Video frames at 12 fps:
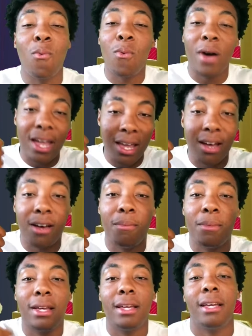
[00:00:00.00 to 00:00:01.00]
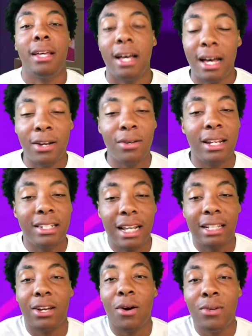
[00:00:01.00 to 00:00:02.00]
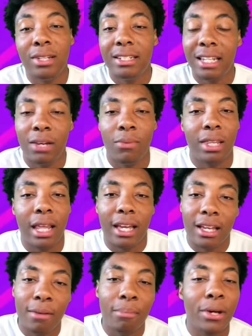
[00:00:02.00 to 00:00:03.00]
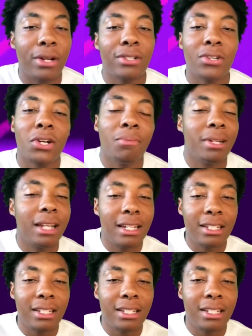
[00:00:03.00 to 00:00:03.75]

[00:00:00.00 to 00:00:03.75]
way up. I know that's not the only team with like good players on it, but that's